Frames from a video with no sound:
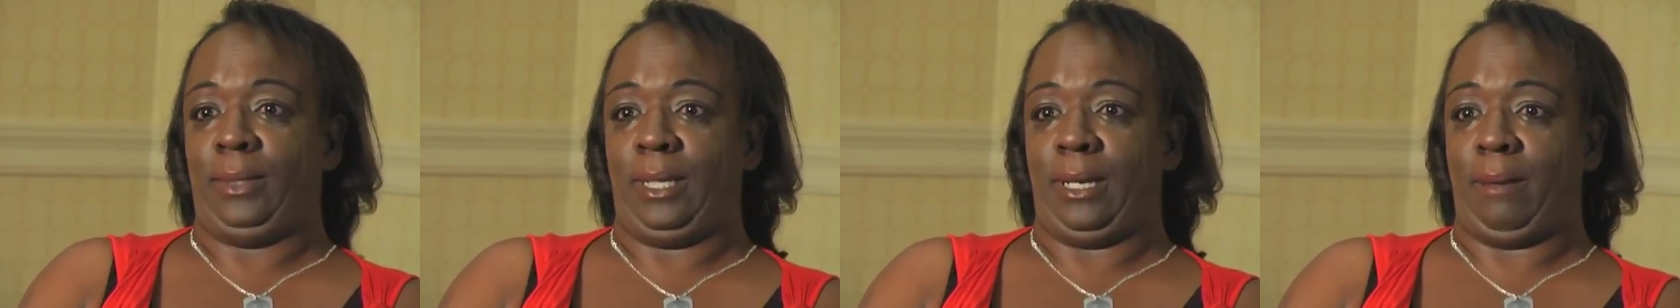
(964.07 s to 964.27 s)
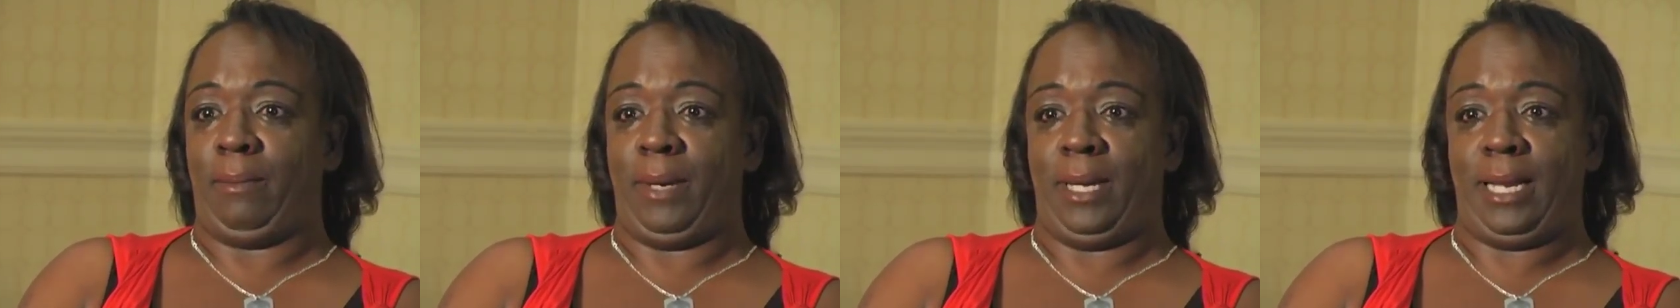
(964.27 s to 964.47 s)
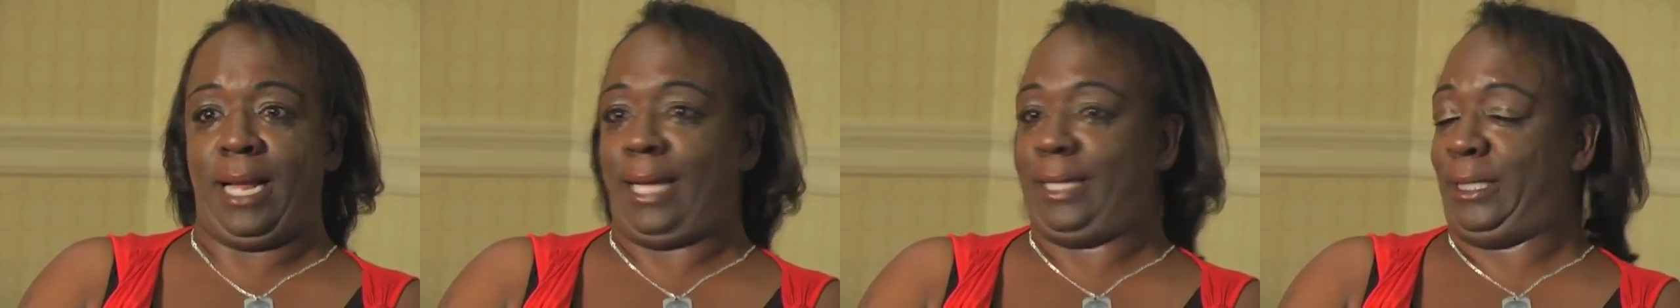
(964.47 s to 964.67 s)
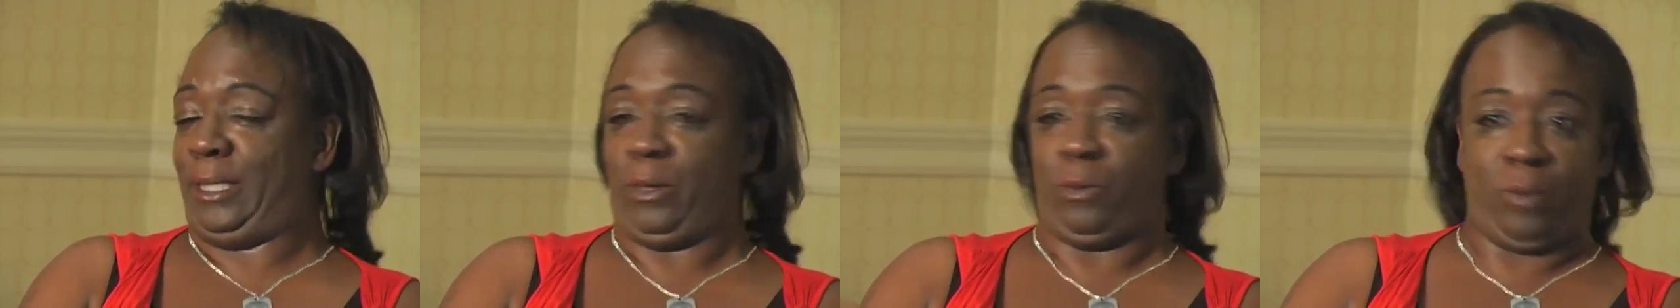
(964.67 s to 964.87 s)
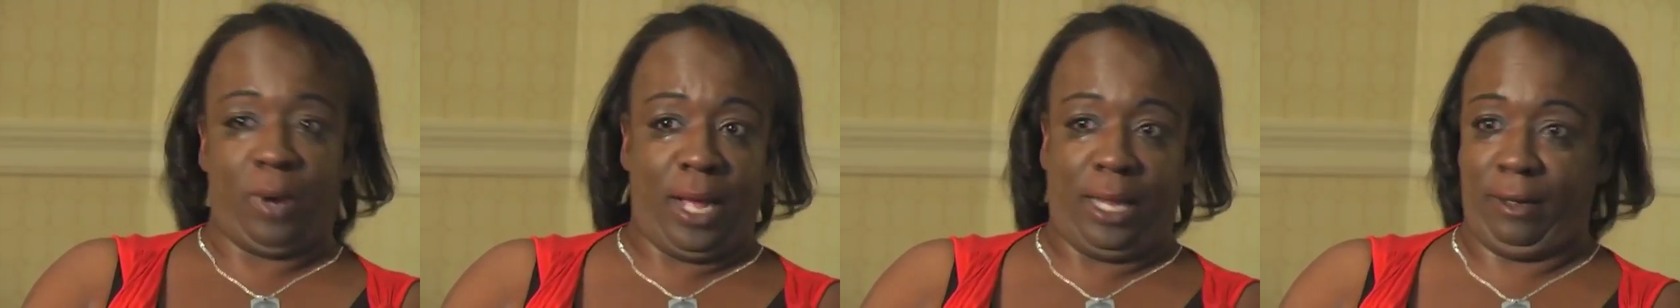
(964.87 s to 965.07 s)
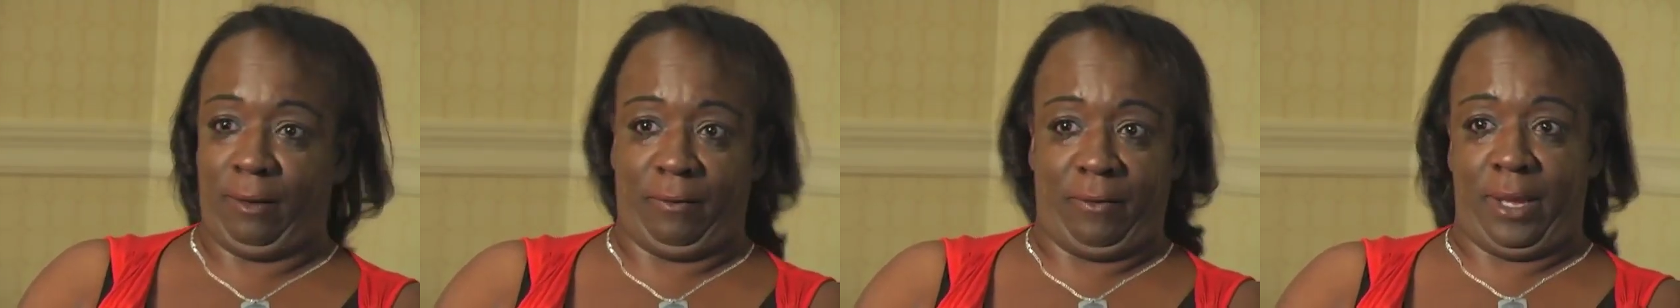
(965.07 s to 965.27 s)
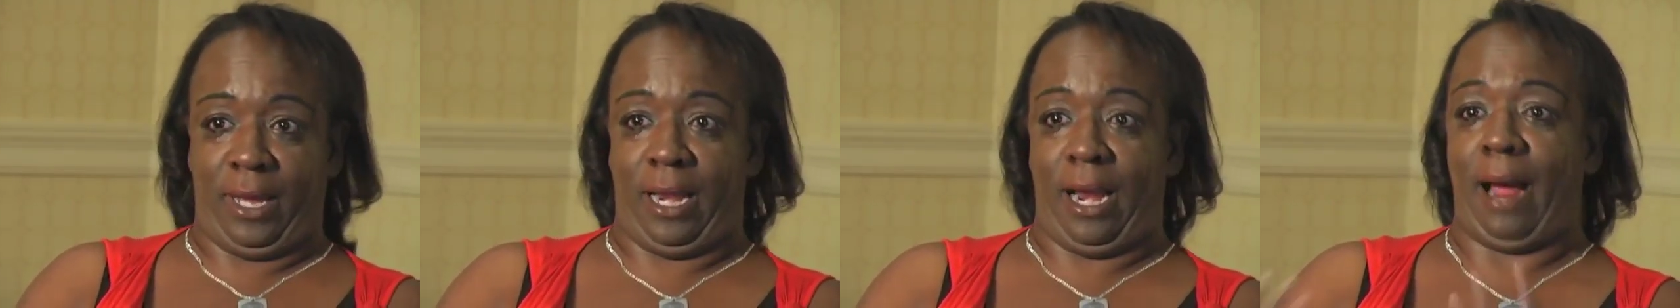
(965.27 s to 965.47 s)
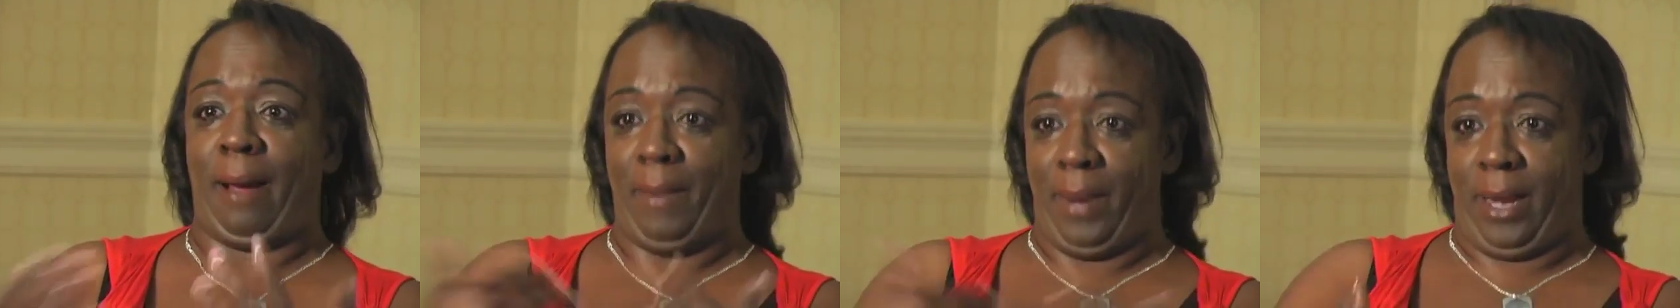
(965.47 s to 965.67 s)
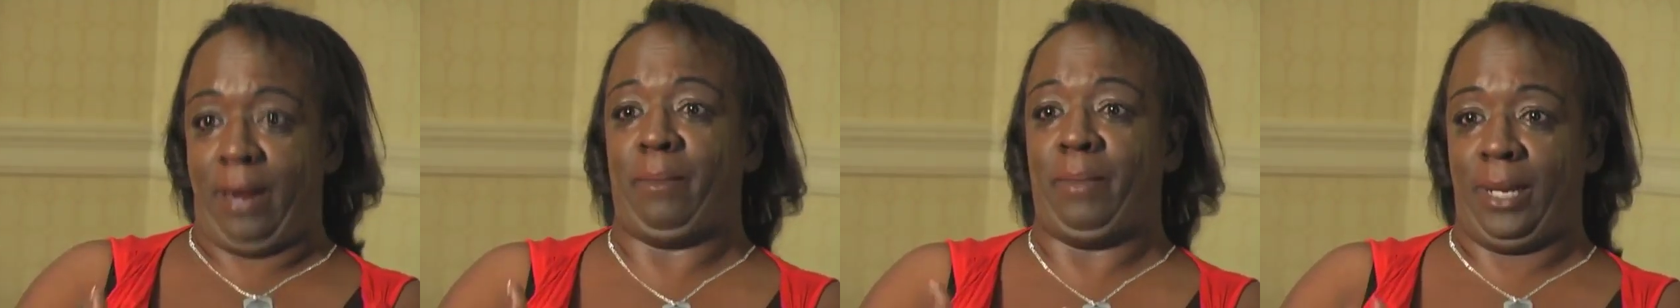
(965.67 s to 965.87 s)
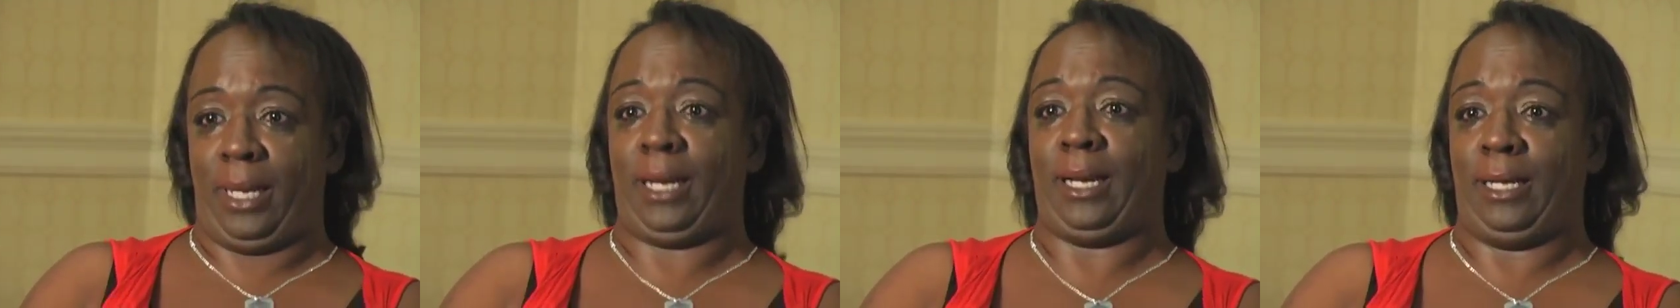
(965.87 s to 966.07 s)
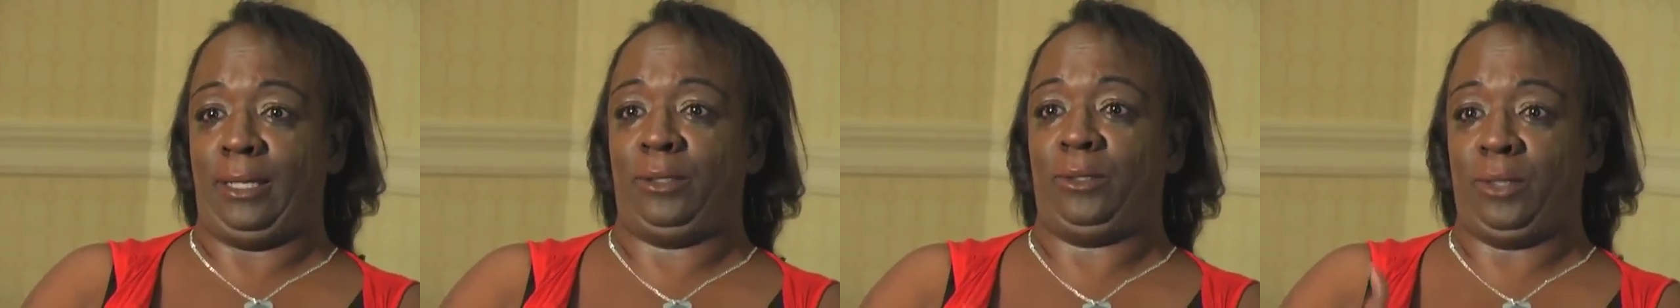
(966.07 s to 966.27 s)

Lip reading: I mean, that's irrelevant. I'm here because